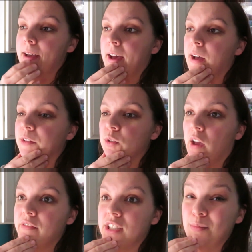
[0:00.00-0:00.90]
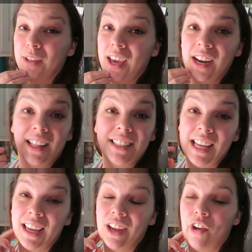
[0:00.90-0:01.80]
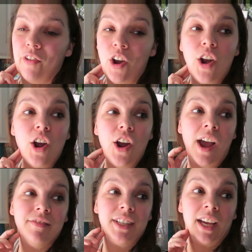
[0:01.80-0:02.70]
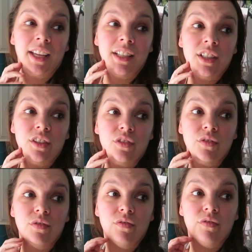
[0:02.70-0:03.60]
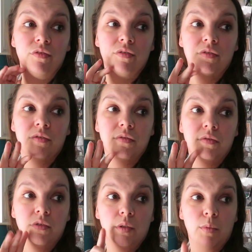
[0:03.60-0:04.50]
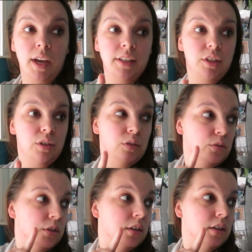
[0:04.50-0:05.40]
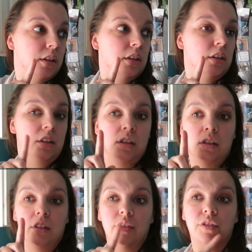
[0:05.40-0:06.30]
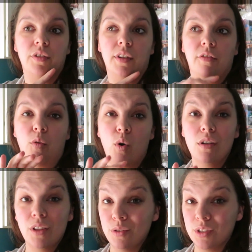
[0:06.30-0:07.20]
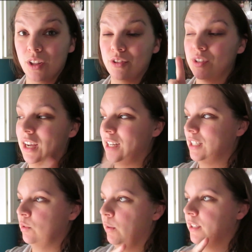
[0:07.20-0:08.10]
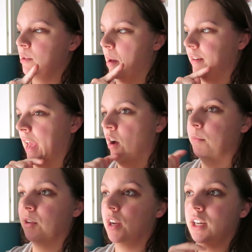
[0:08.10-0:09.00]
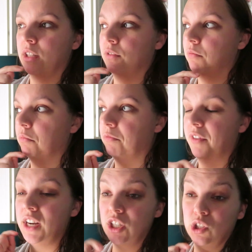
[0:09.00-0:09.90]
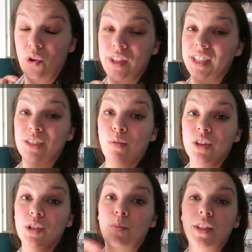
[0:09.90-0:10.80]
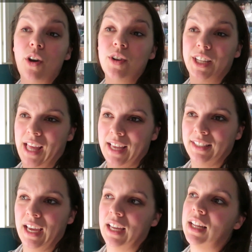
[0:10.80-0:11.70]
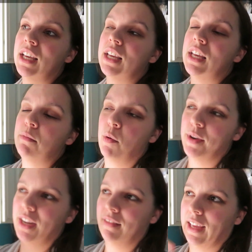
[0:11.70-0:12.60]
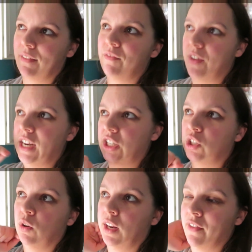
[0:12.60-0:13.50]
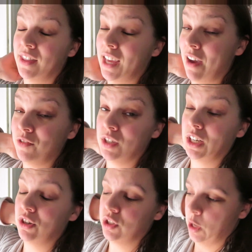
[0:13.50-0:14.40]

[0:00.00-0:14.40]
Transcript: Uh, so I've just been kind of like taking care of her. I've done one, two, three, four loads of laundry. I need to switch them out now. I'm ready to finish loading the dishwasher. We loaded it last night, but we didn't like finish doing everything after dinner.